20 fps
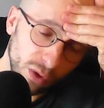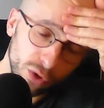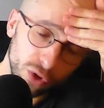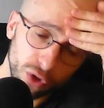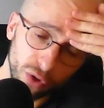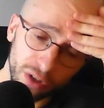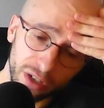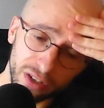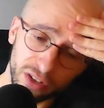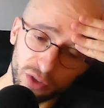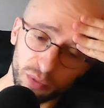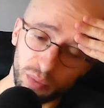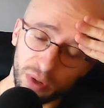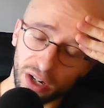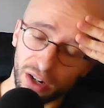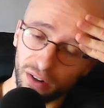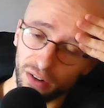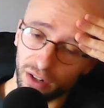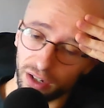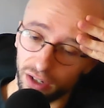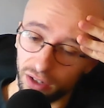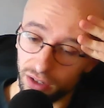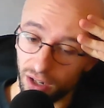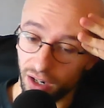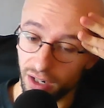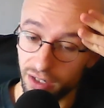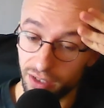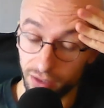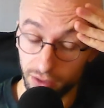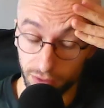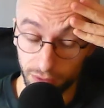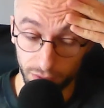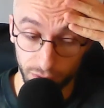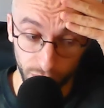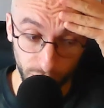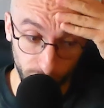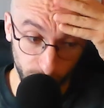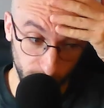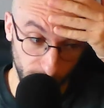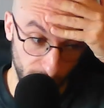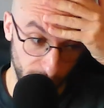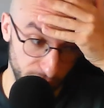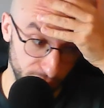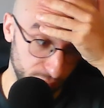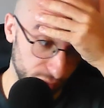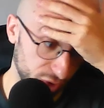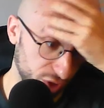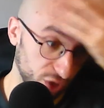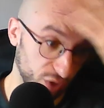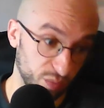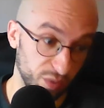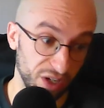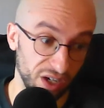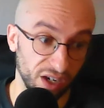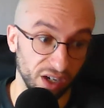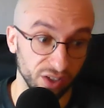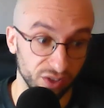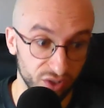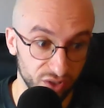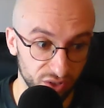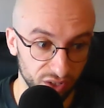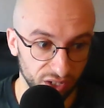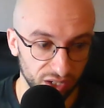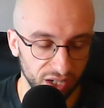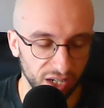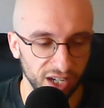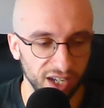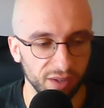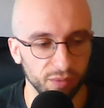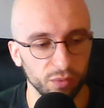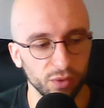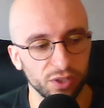during this period, like where it would just be us and him,